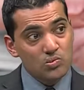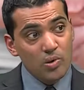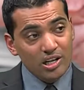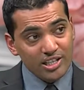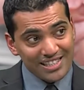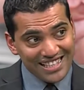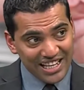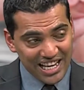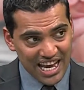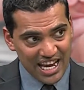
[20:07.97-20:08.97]
much as they
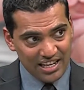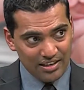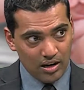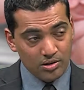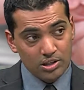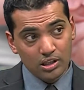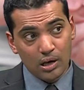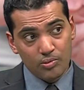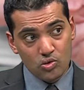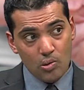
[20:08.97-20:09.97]
can until
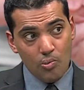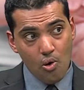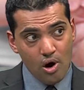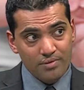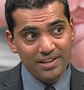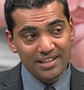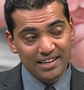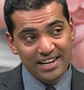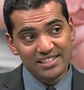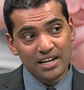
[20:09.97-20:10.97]
up to a point where their
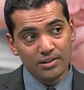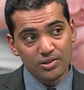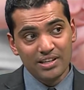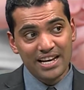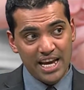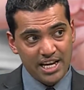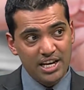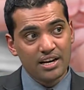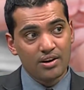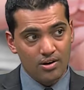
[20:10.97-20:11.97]
legs are literally
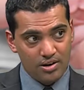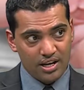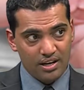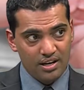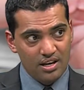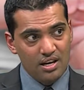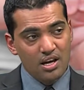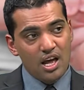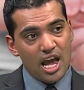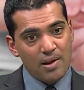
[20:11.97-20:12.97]
aching and hurting.
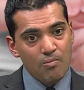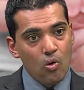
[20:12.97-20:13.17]
And